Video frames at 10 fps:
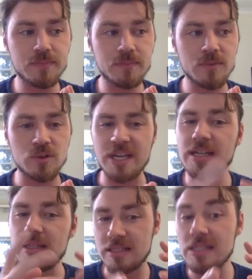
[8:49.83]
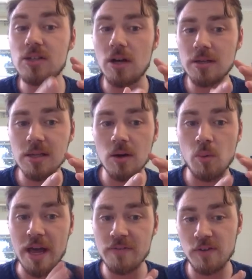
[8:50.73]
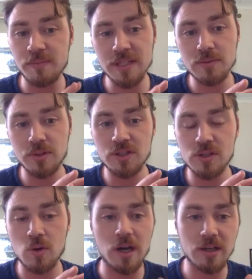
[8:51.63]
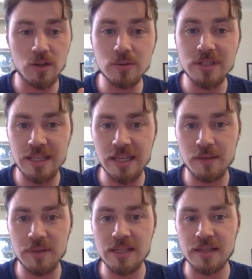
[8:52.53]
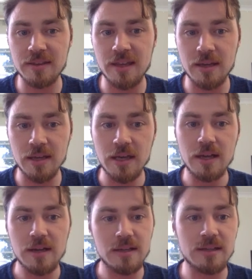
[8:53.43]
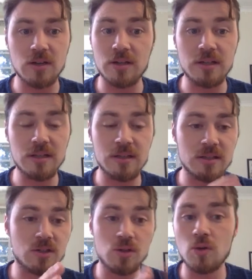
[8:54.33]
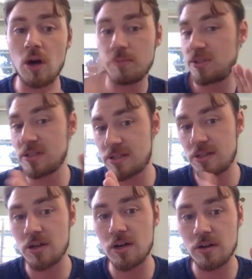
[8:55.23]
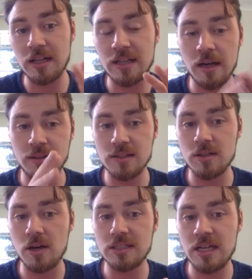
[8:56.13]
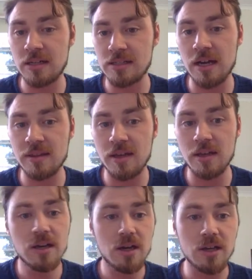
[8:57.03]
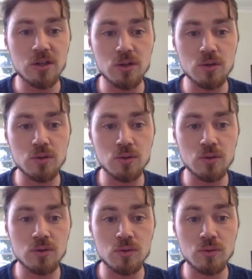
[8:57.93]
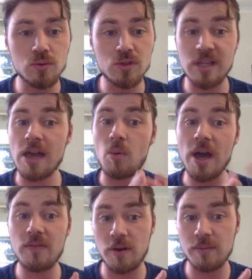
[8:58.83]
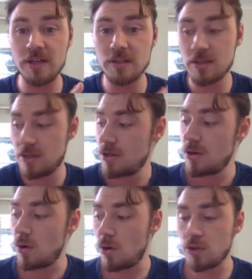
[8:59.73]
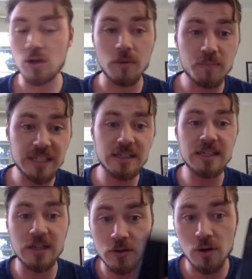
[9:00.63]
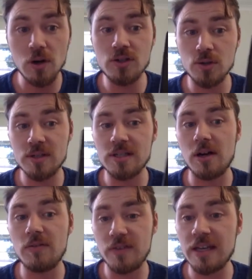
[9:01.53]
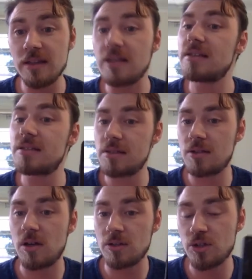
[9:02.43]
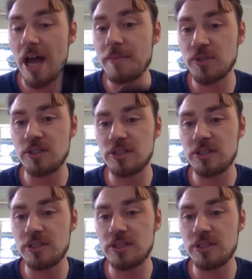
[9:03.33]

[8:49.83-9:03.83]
you're taking a detox away from it, which is quite cool to hear, because I think there's two options to go right now in this lockdown. Is either you stay away from it, or you completely engross yourself in this contraption